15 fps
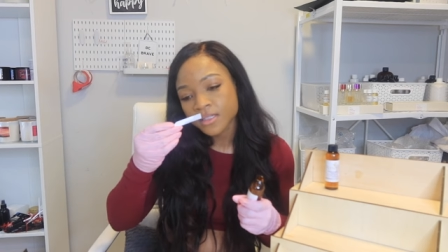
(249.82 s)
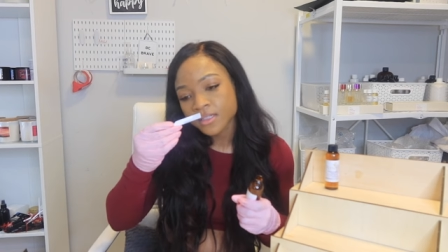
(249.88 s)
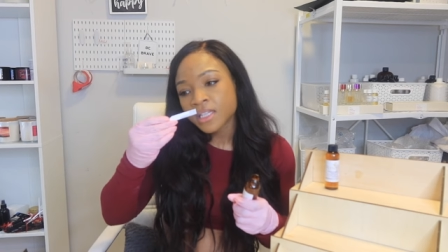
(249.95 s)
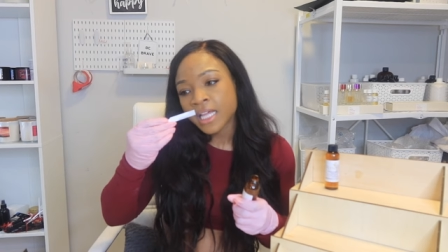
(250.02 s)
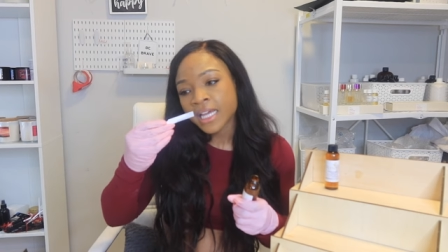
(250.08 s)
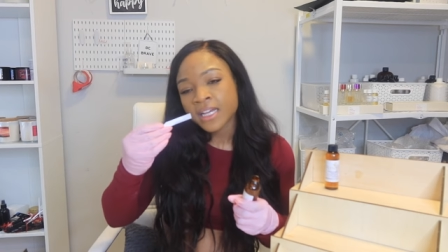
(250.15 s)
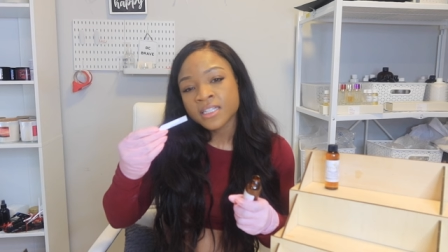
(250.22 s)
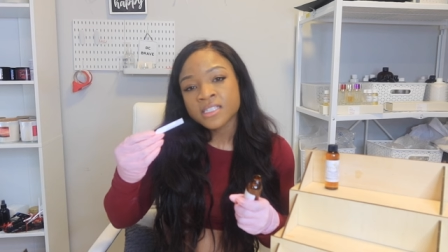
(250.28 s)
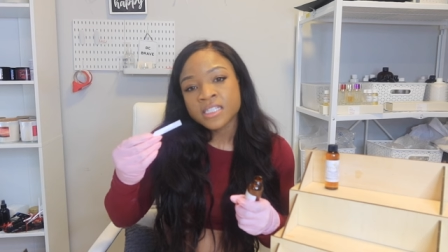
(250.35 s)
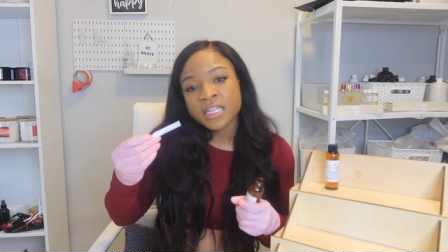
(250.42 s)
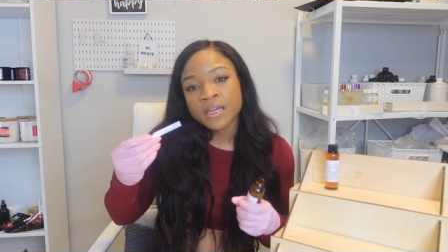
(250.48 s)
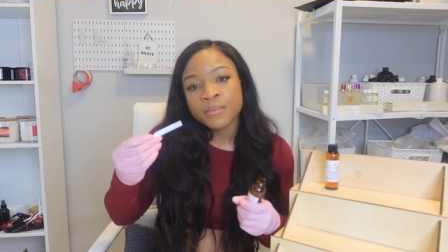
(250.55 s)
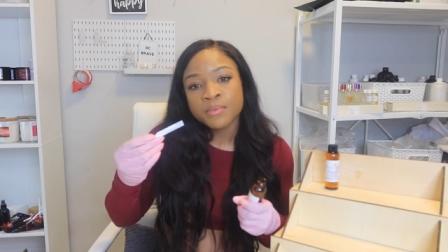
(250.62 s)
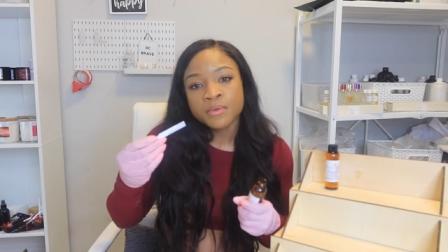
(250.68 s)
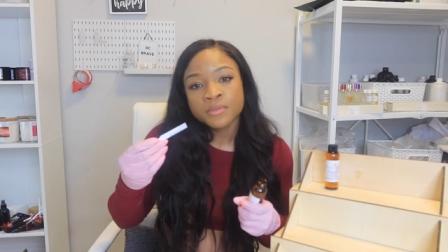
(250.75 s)
like a
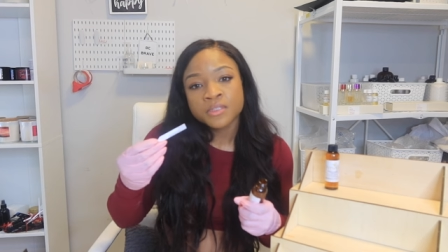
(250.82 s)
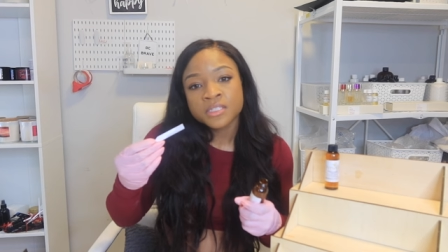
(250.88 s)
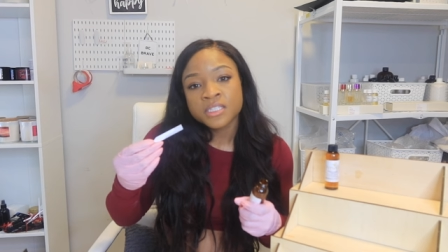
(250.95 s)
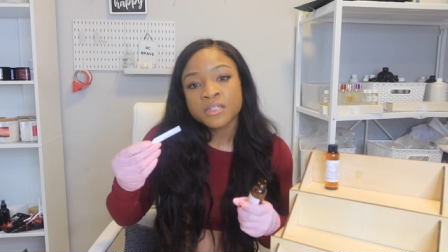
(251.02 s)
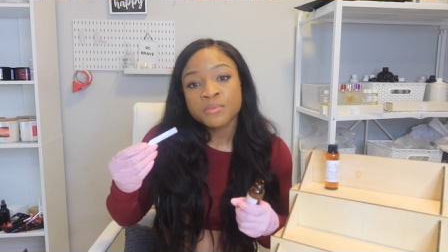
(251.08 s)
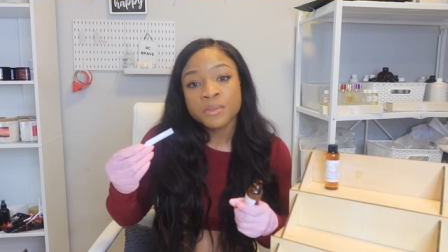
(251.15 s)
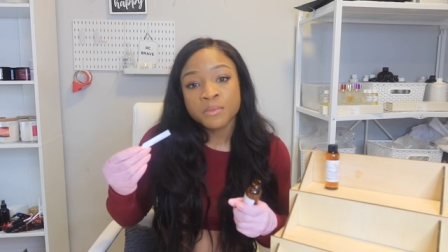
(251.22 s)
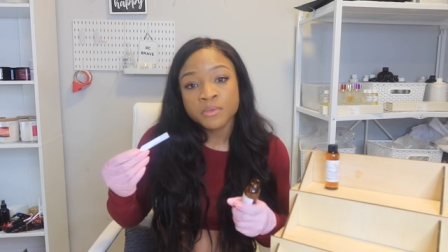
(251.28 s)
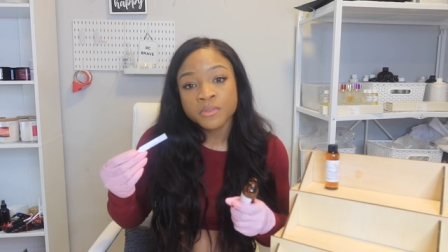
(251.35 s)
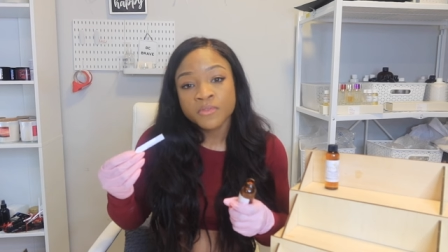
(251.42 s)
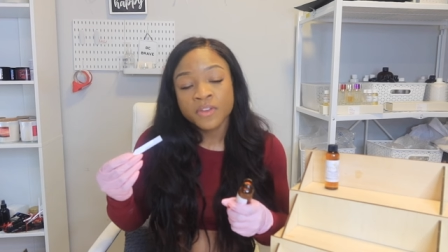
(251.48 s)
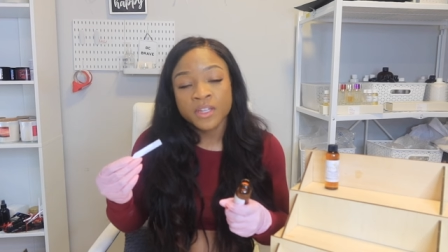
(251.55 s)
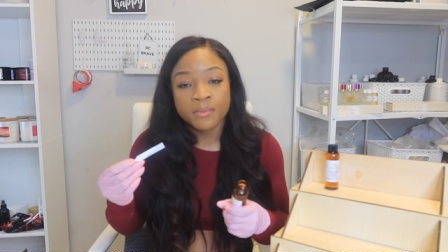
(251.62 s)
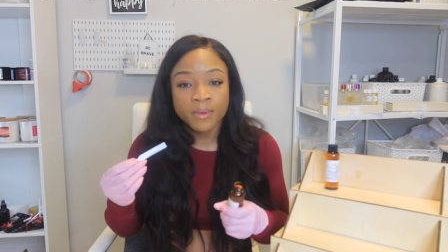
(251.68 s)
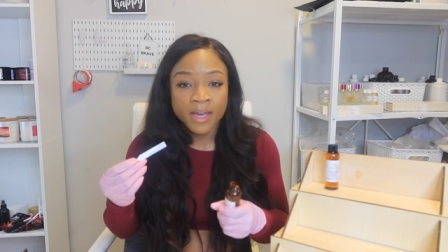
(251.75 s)
sample to see people's
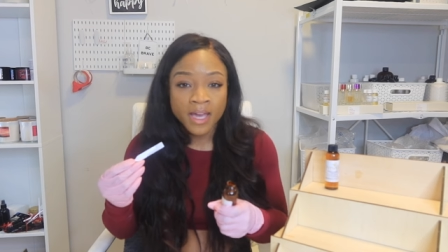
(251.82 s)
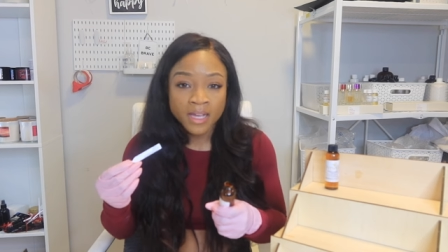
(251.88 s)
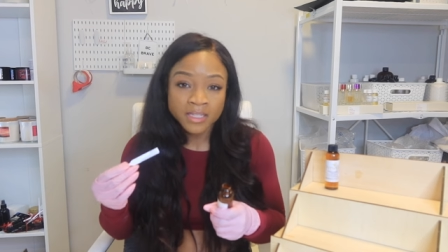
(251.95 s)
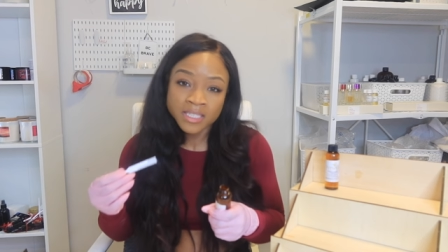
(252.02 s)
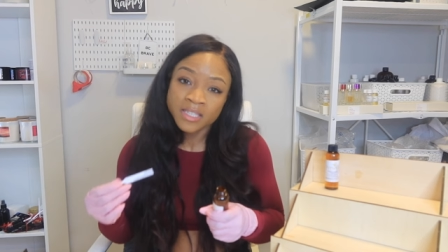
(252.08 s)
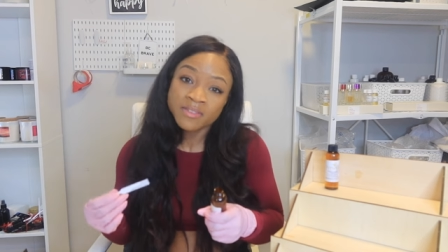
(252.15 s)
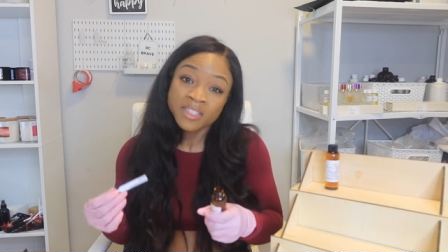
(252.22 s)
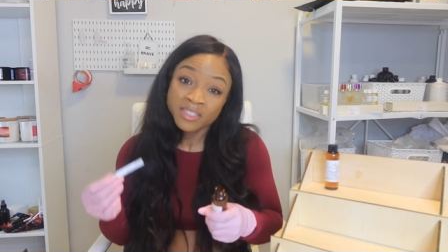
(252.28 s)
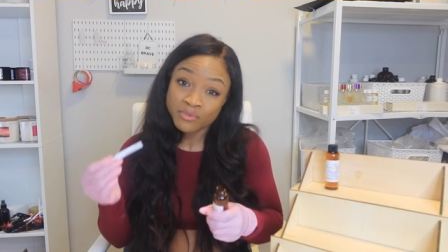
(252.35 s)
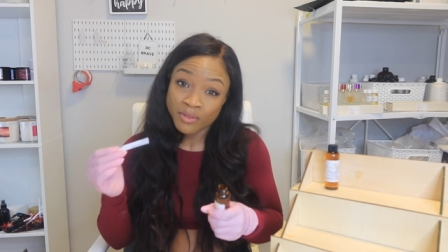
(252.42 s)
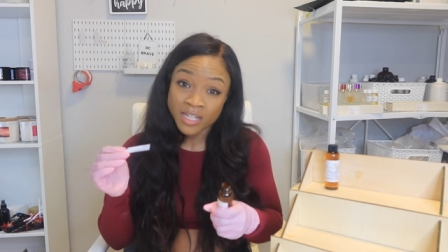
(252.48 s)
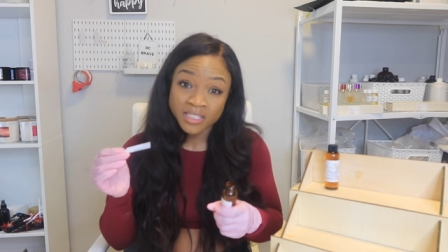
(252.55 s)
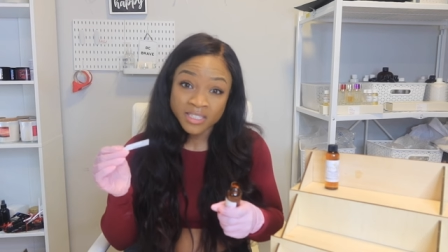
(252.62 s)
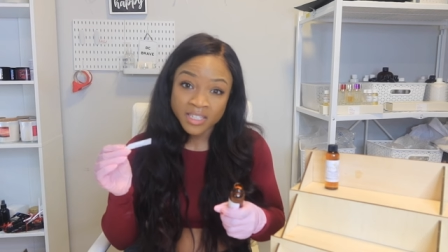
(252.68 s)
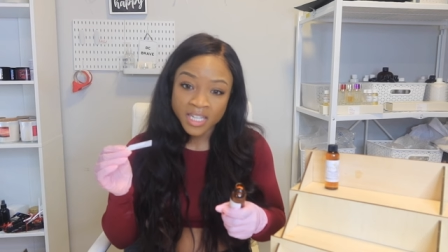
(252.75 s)
feedback, see if this
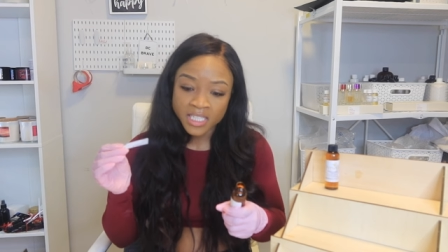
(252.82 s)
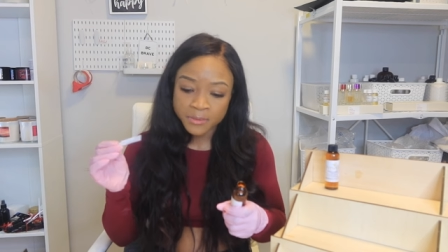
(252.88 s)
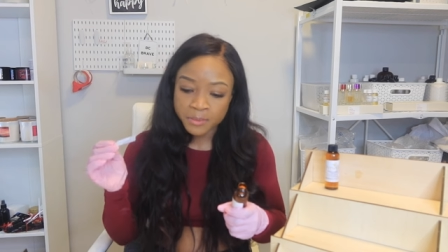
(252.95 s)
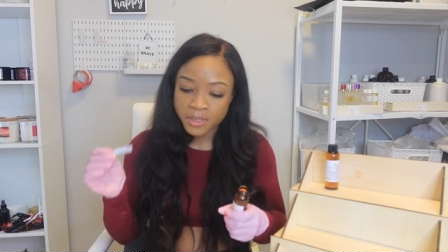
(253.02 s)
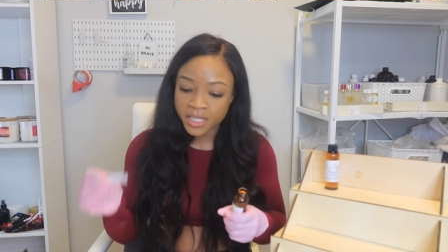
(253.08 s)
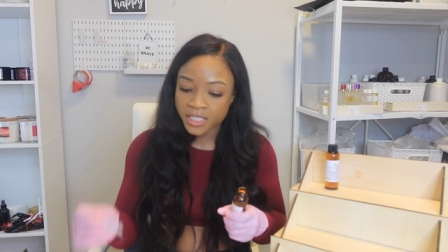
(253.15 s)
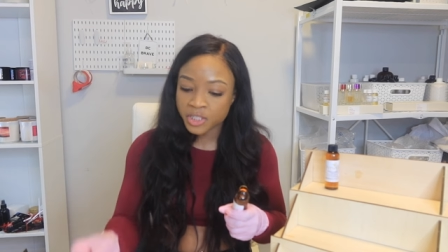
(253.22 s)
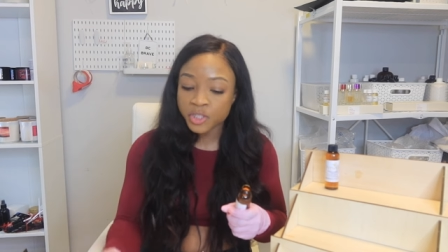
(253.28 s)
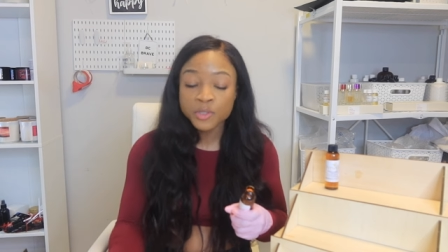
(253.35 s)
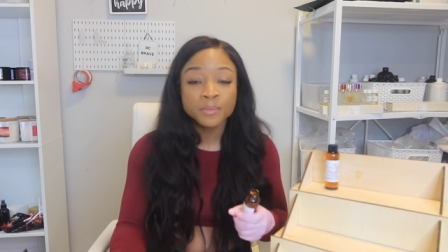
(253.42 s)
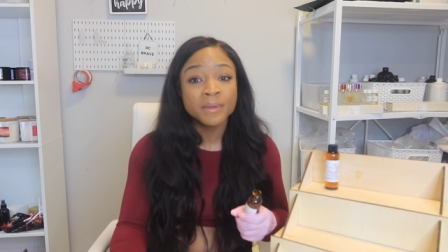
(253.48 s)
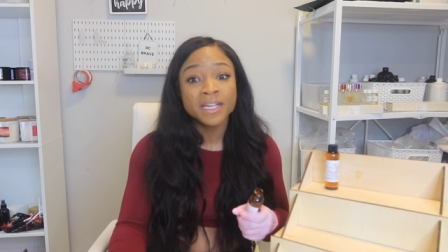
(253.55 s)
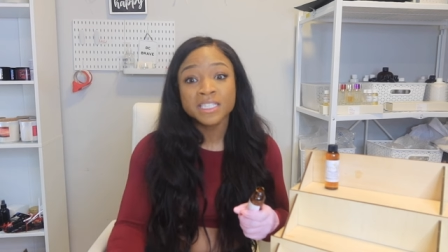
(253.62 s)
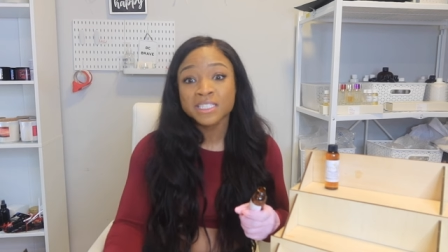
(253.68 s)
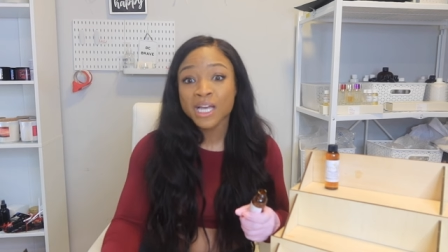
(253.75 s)
resonates because
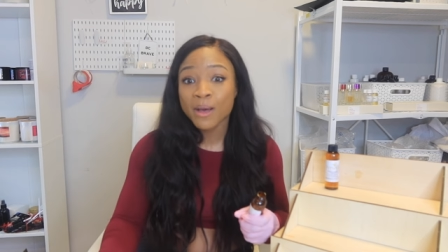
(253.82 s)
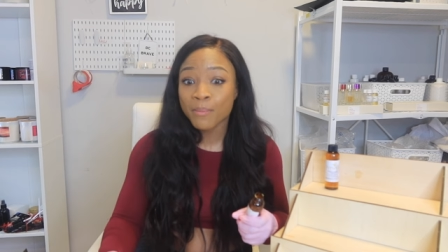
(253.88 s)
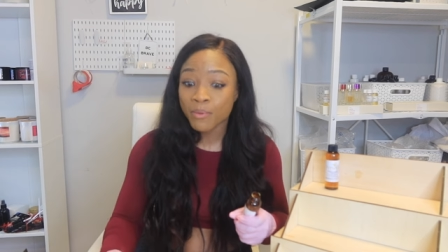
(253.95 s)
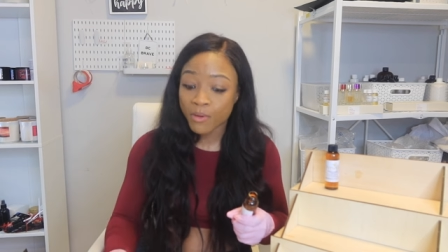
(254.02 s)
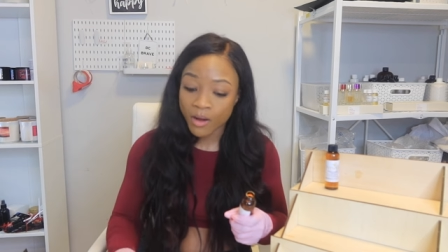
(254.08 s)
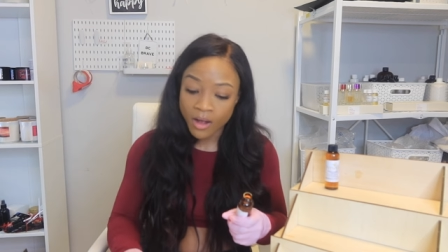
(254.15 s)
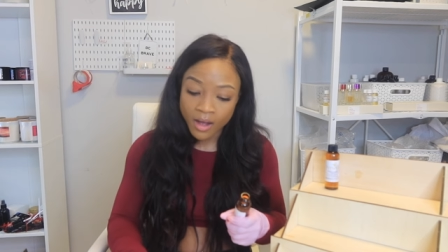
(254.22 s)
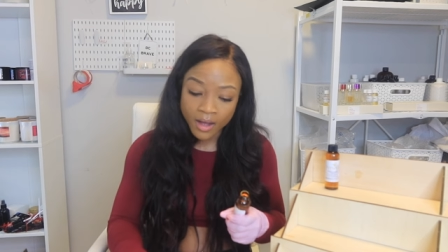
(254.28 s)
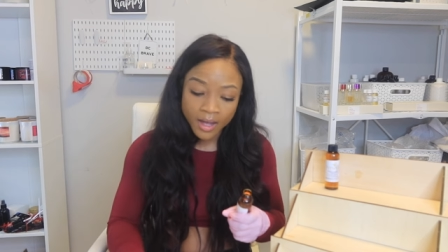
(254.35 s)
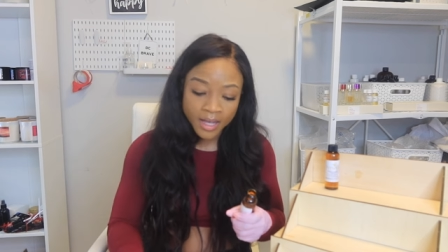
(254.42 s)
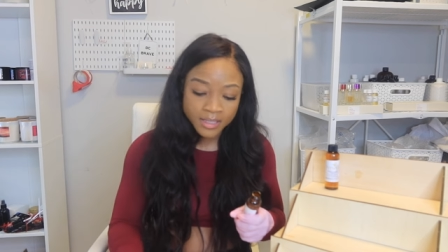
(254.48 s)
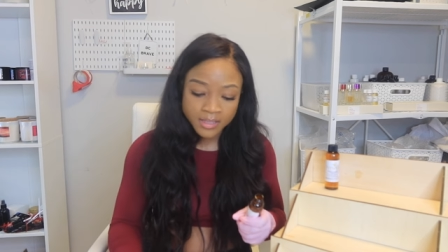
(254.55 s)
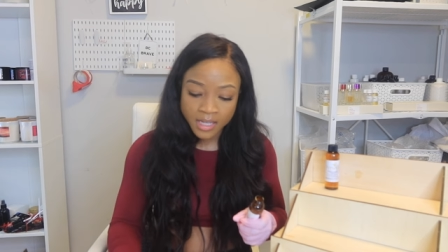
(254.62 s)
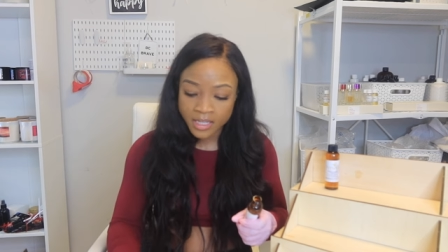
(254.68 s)
you'd be surprised.